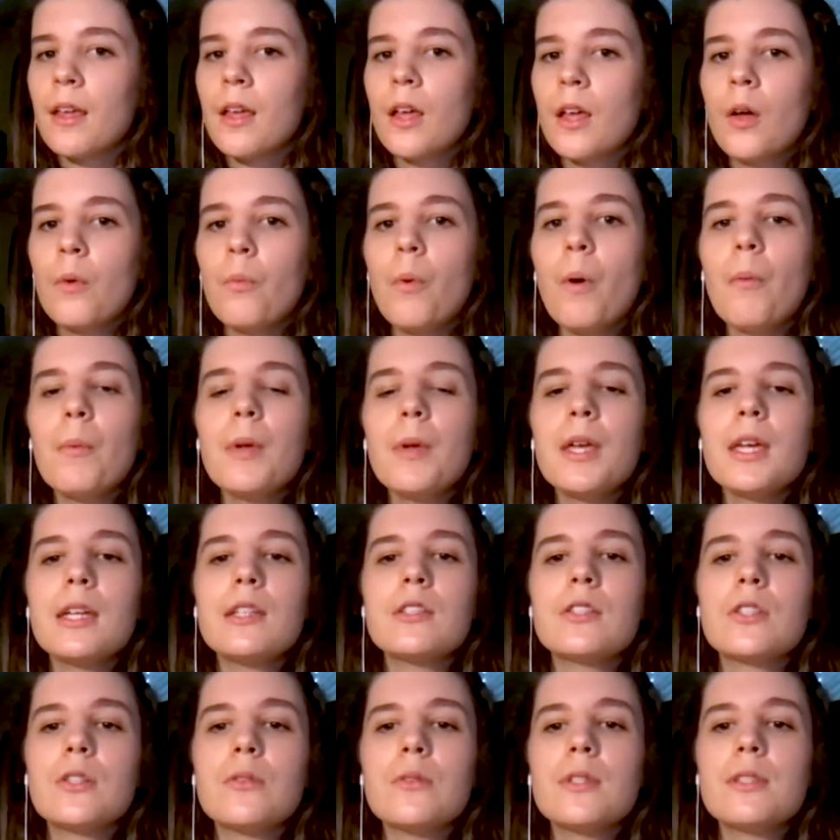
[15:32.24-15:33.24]
What we can
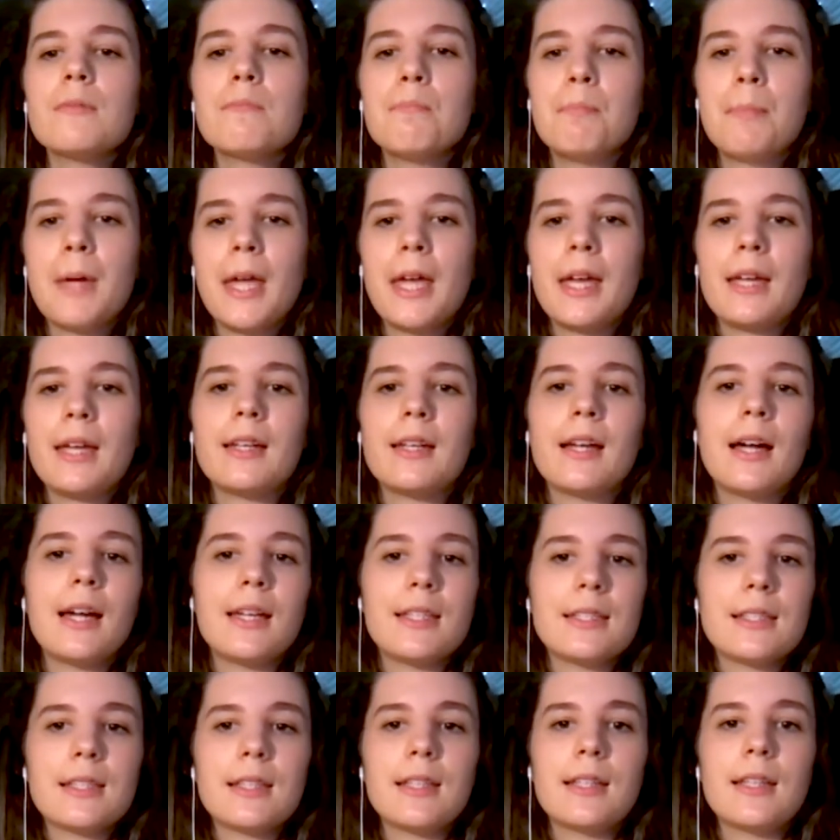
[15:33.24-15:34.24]
do is ban
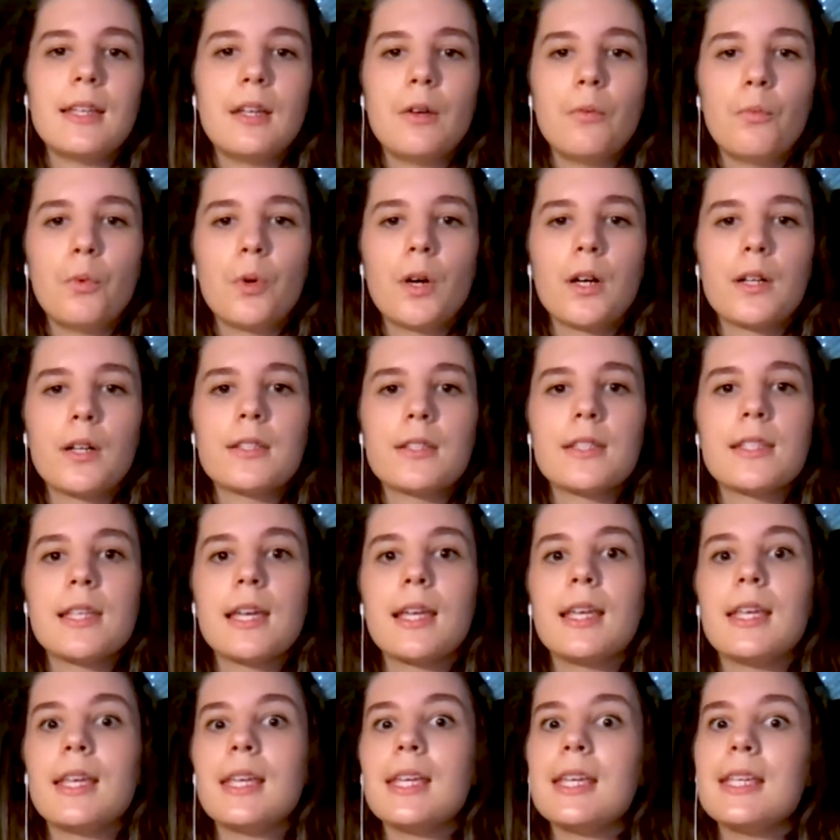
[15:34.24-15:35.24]
isolating words
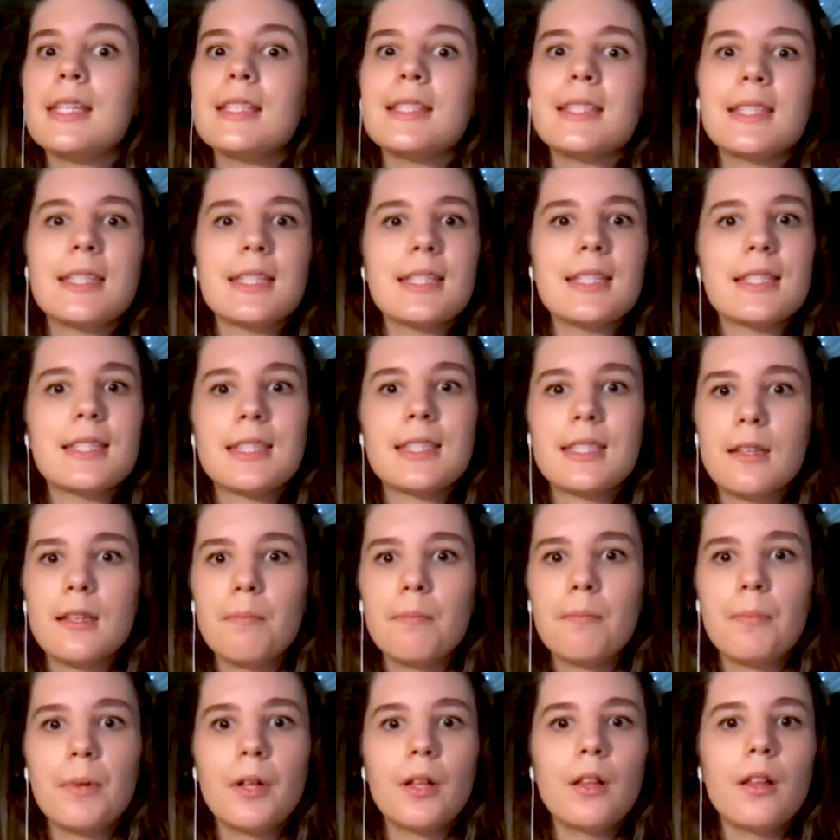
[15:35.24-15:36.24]
like easy,
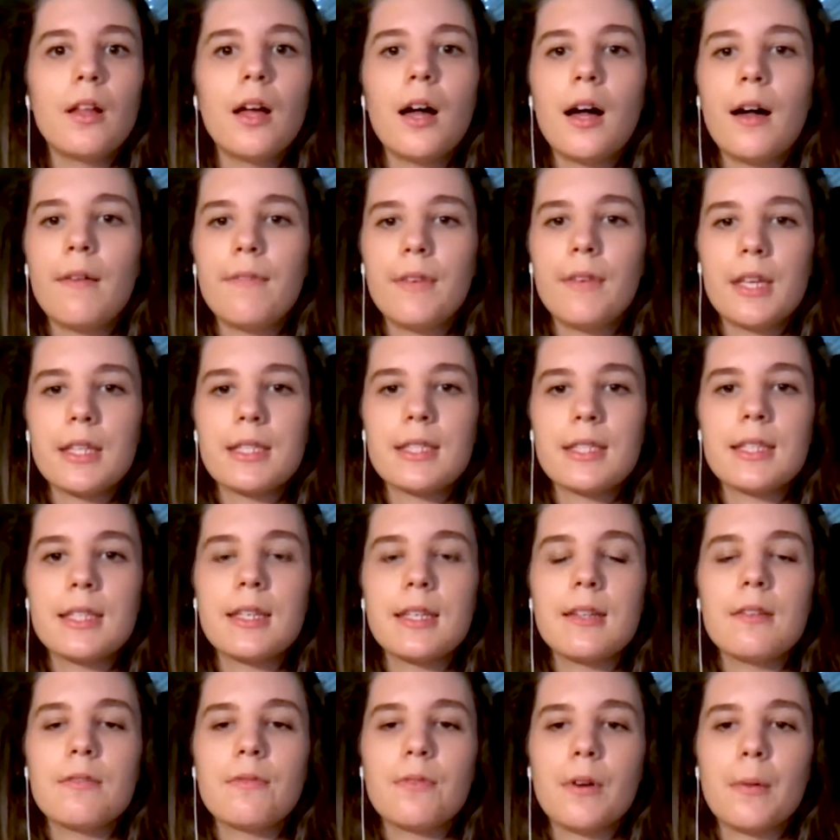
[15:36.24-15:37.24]
simple,
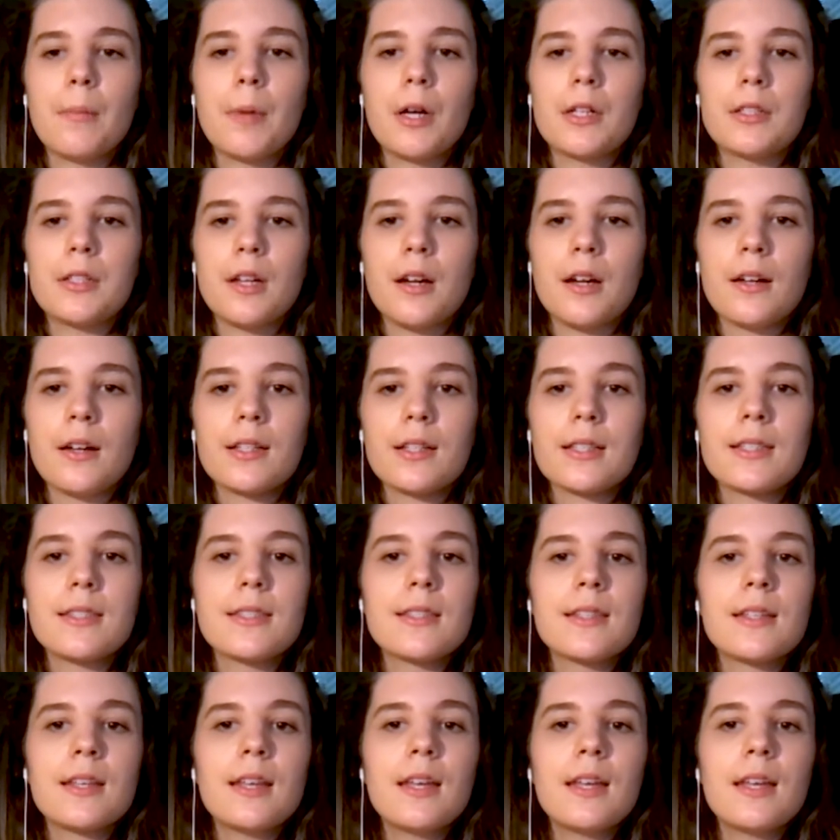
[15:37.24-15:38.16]
obviously from our docs.